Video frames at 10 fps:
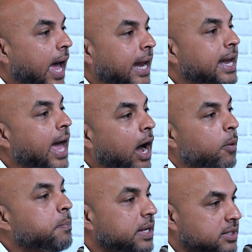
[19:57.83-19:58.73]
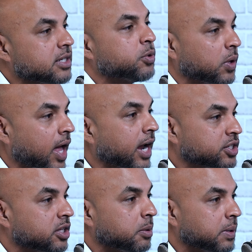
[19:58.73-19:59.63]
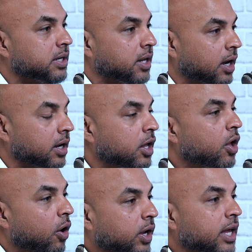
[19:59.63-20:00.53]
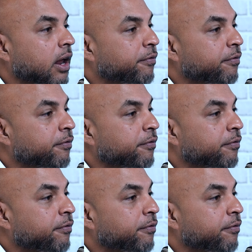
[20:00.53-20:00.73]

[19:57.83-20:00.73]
and now business will actually be done. Okay, now